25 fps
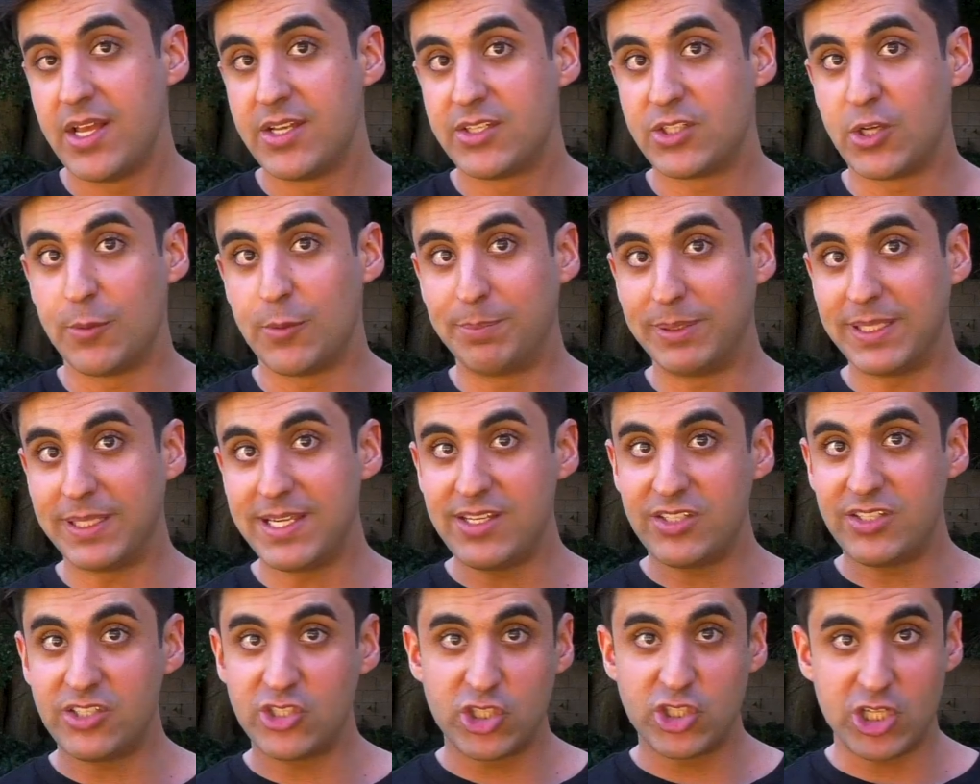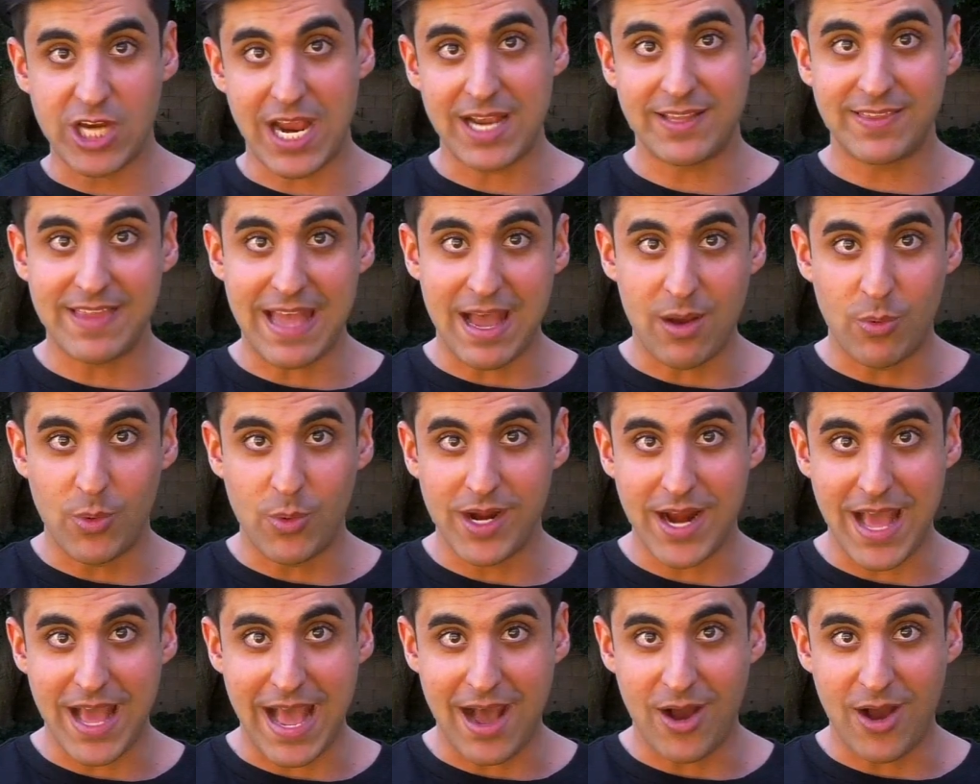So please check that
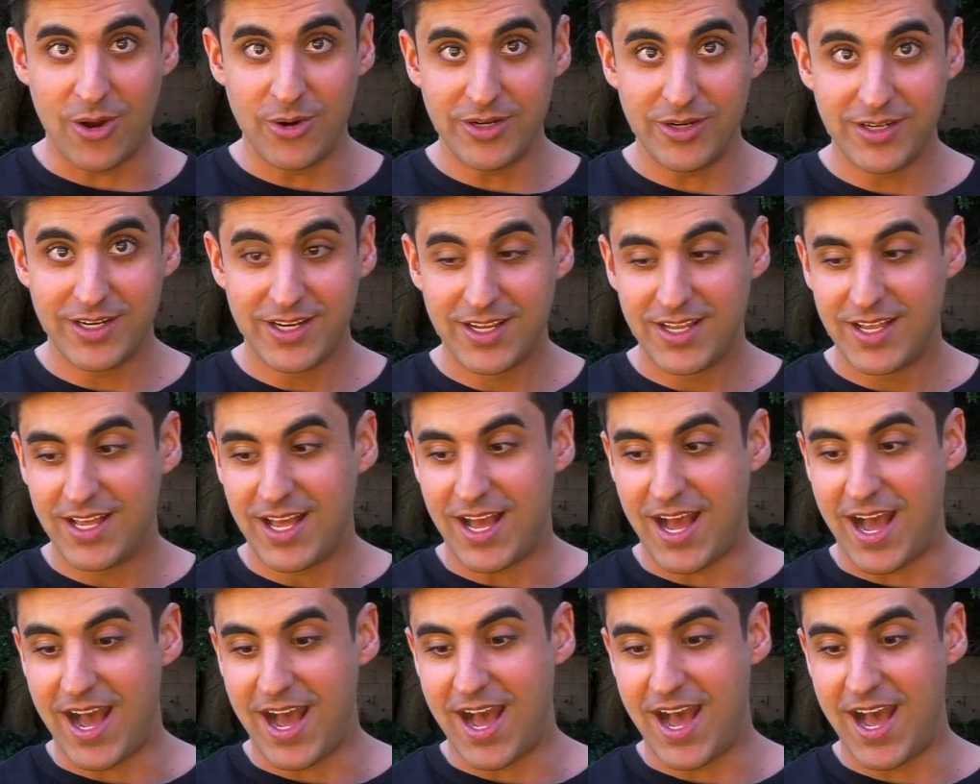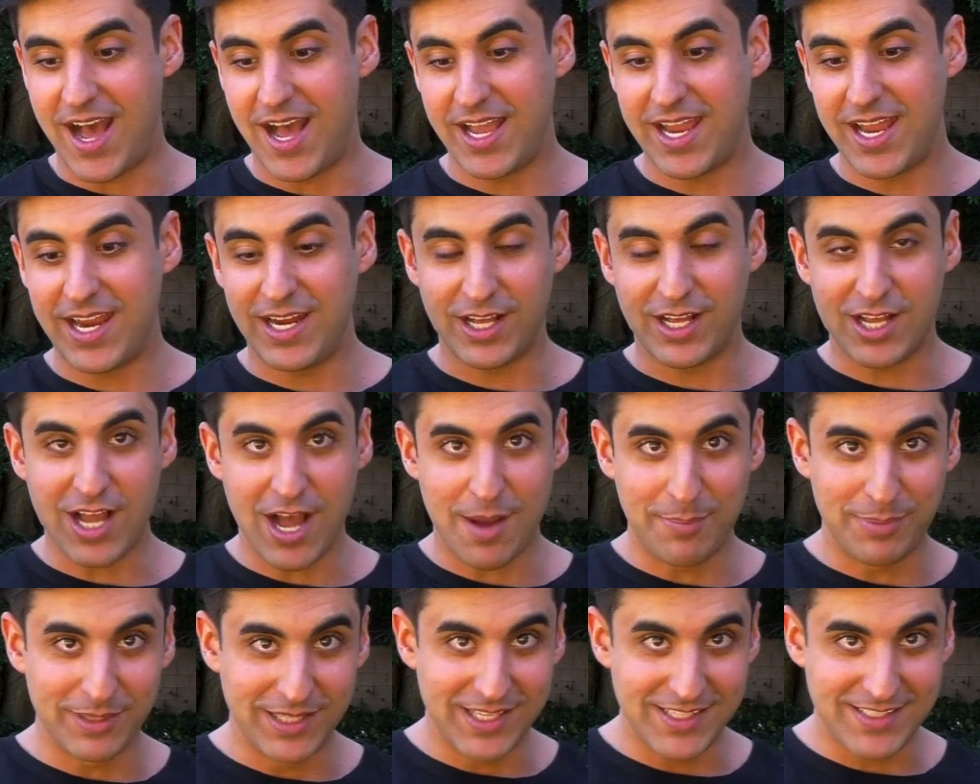one out in a
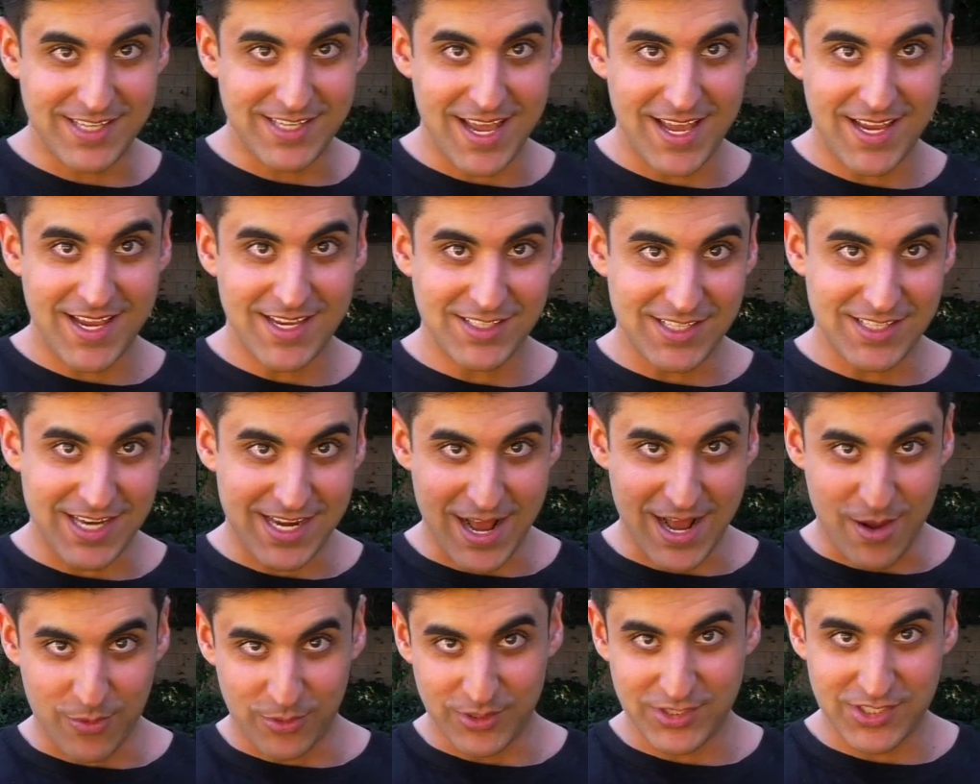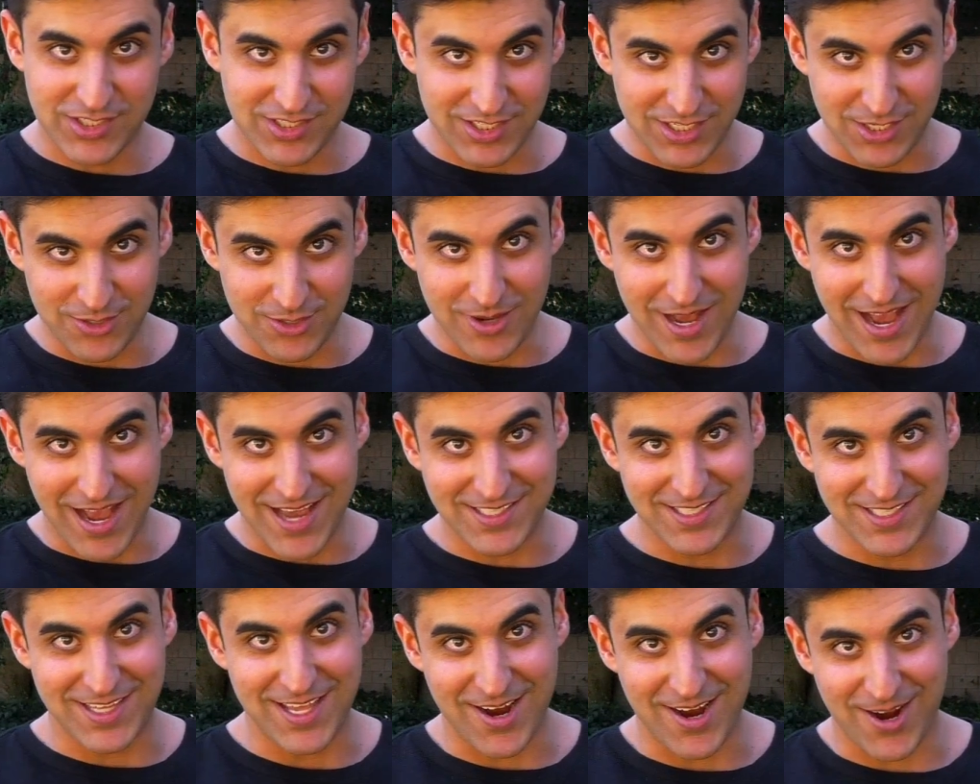couple of days, and I will see you
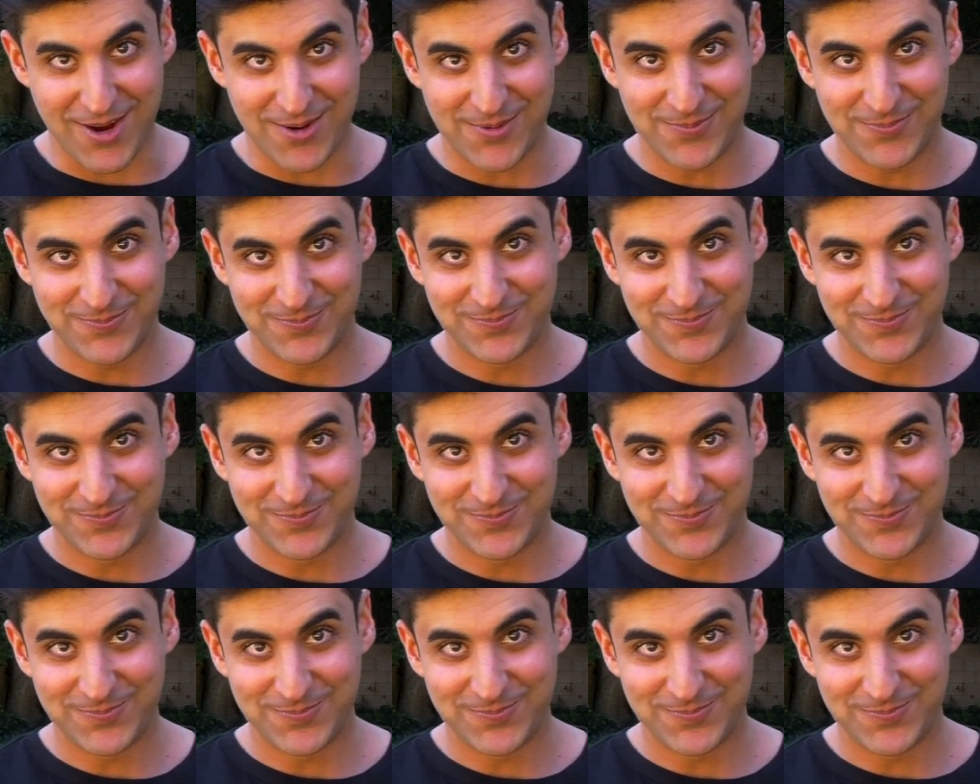guys there.